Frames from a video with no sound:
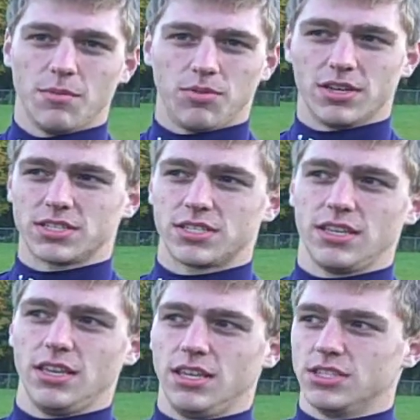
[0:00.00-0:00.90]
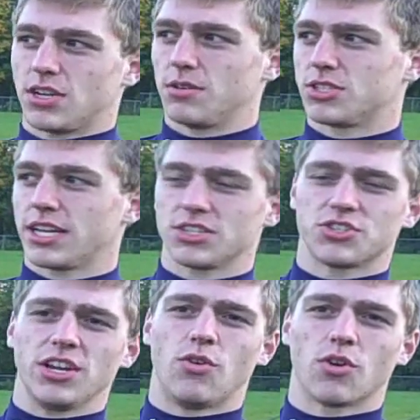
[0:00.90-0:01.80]
Plus, he's our
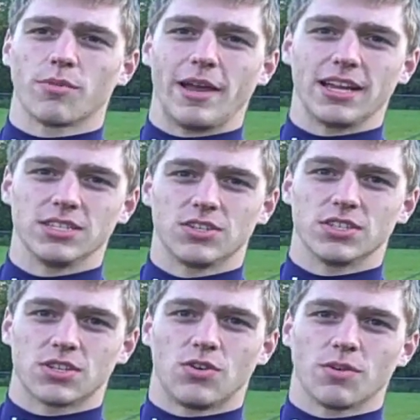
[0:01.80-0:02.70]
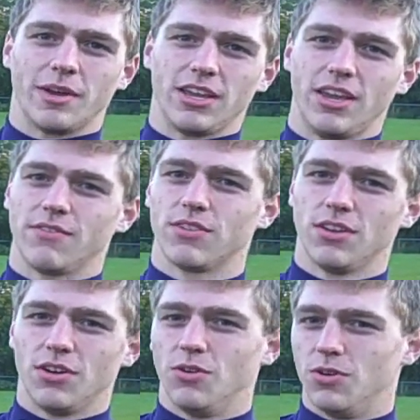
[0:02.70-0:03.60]
second-string quarterback, and so as a quarterback, you have to
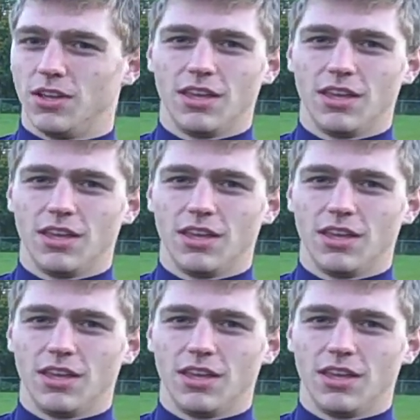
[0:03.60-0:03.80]
know